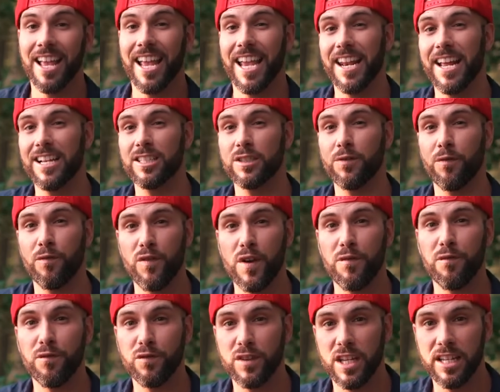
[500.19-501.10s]
It has
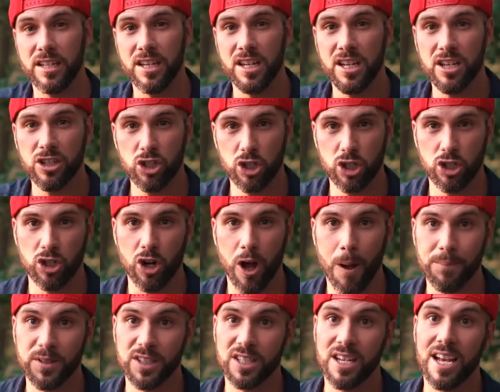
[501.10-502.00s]
15
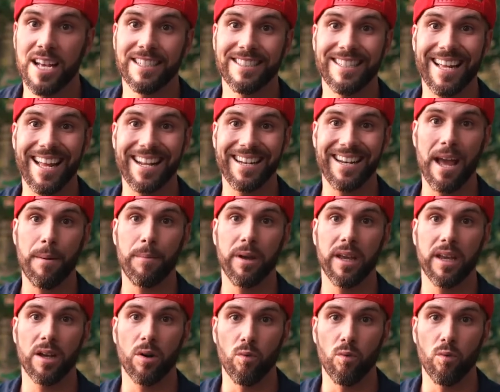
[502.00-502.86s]
stops dynamic